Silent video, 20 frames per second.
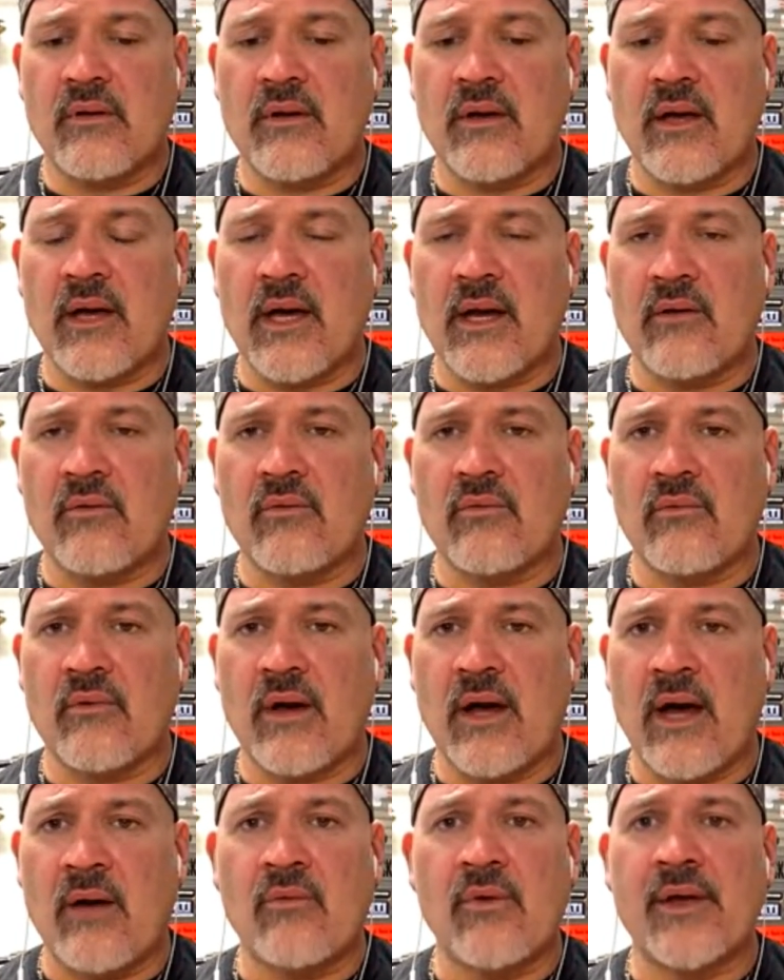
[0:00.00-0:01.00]
I don't.
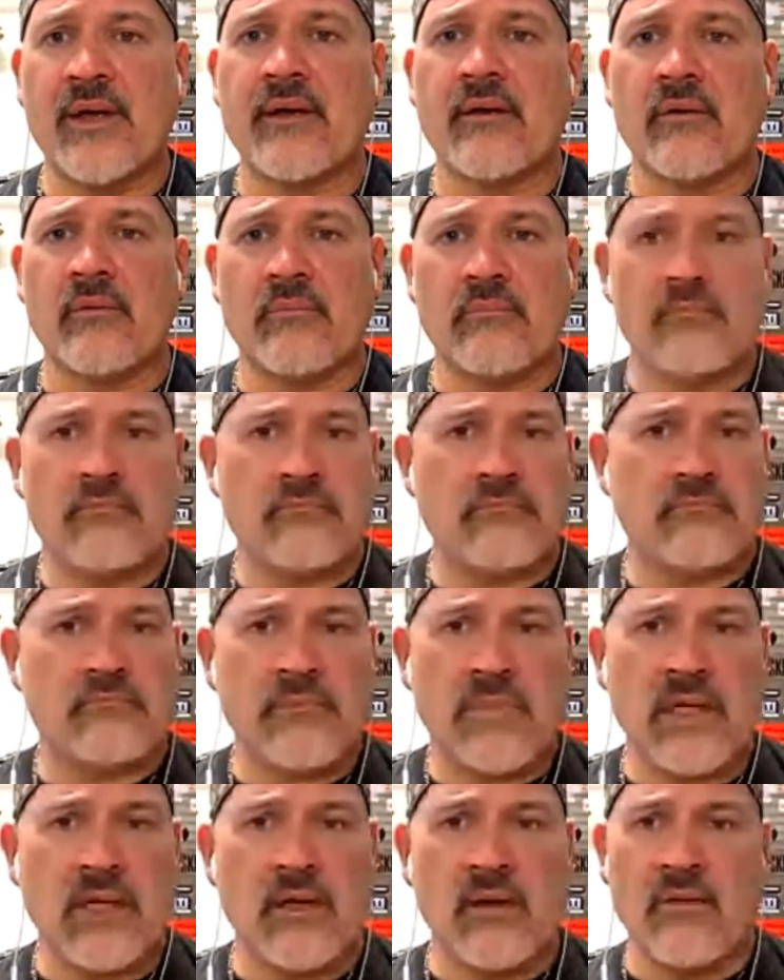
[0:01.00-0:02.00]
I would help.
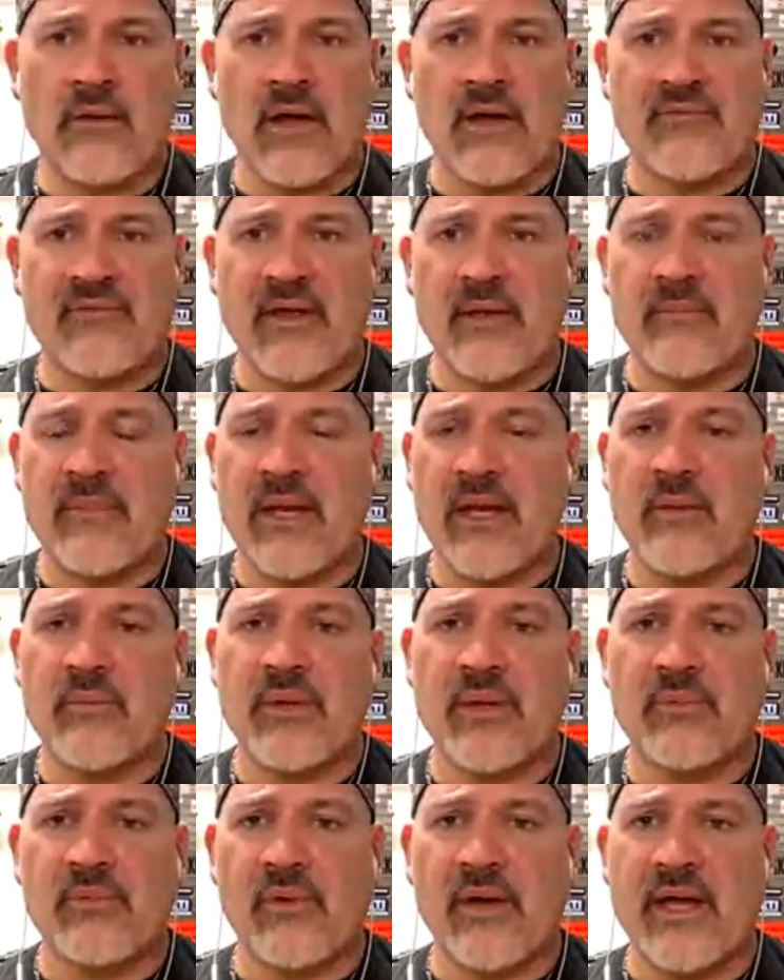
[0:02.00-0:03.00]
You know, I've had many
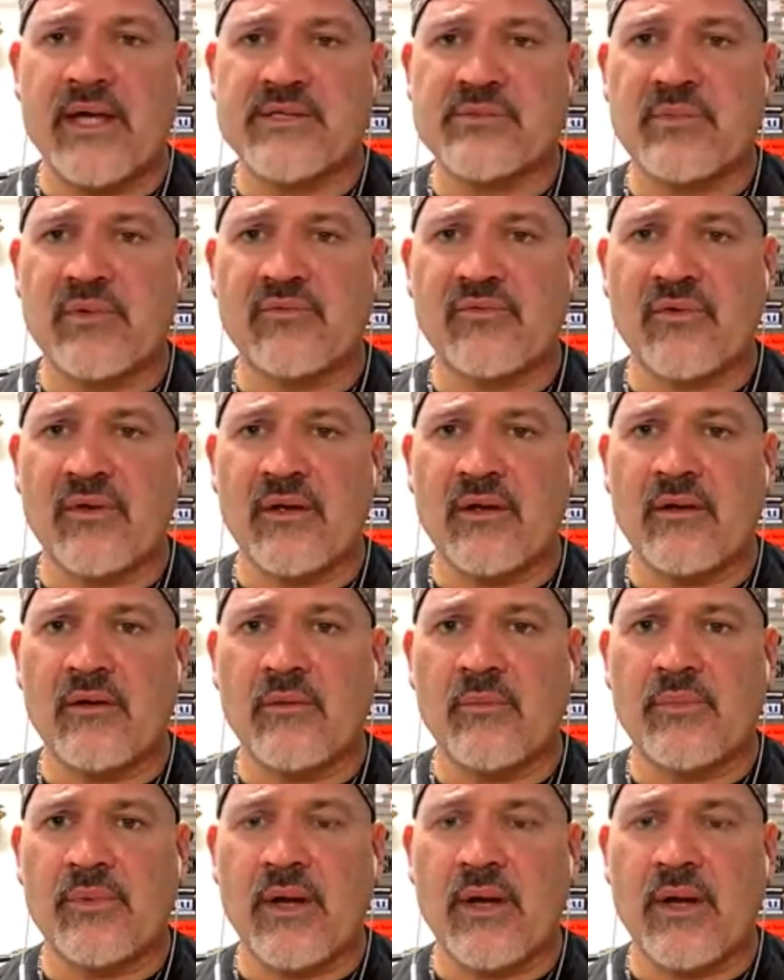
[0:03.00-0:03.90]
people ask me for help,